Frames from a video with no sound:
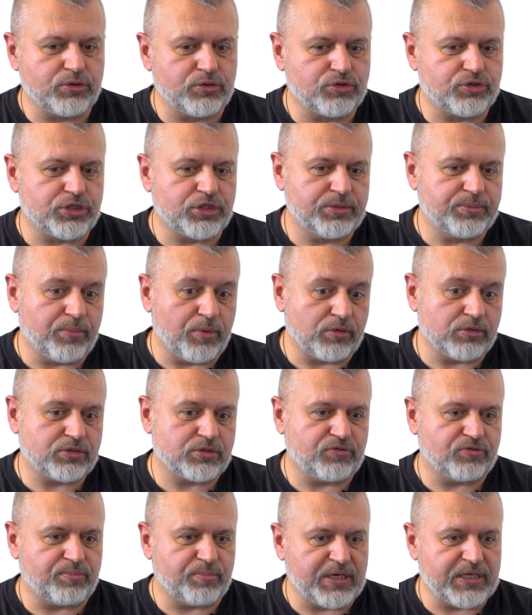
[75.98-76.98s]
usually
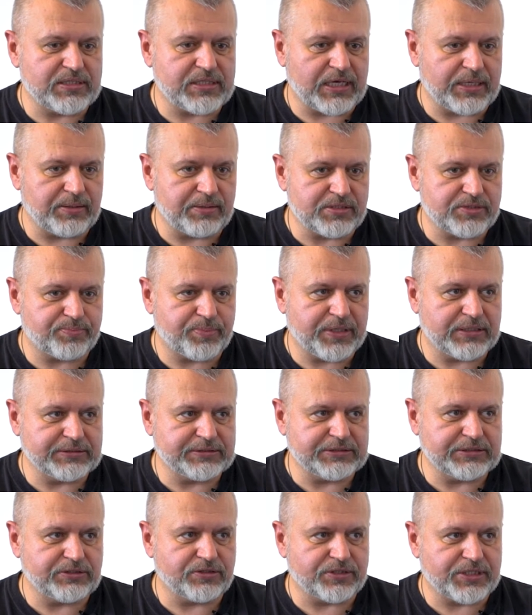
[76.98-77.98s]
most of my time I
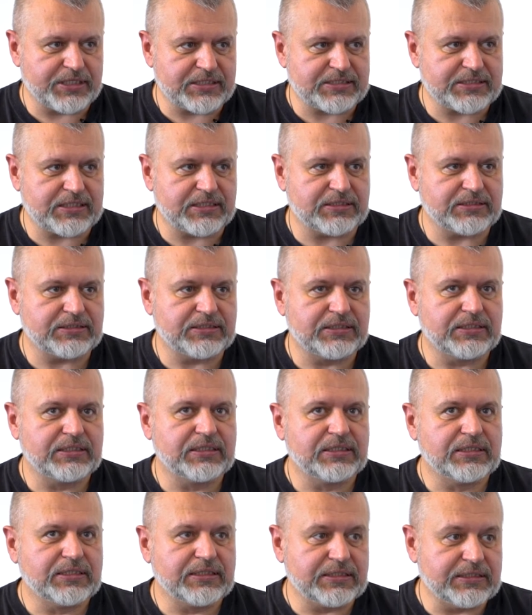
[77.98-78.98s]
spent in Odessa,
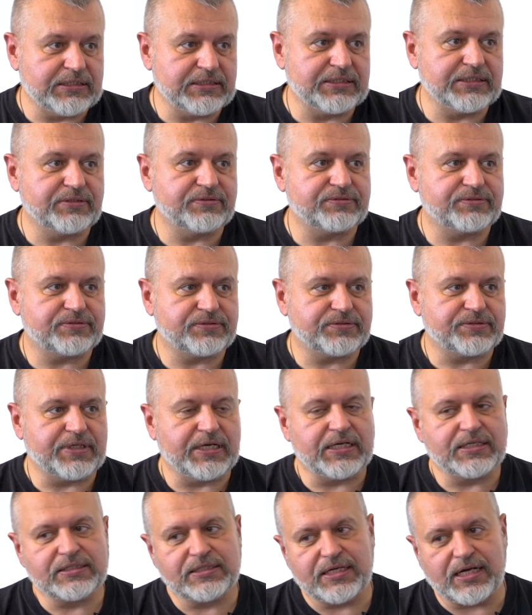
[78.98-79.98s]
Kiev
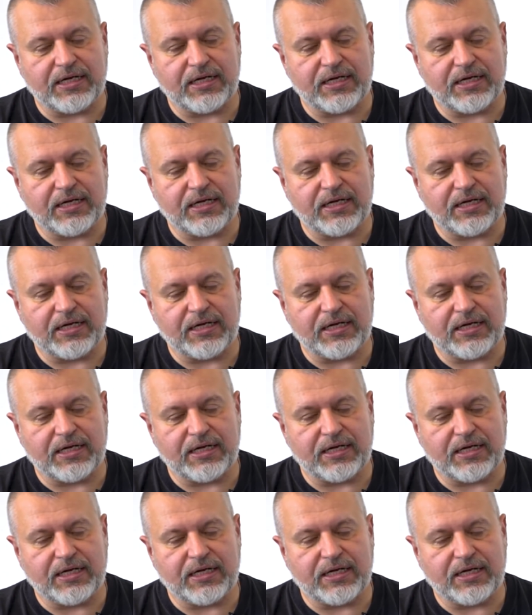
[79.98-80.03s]
and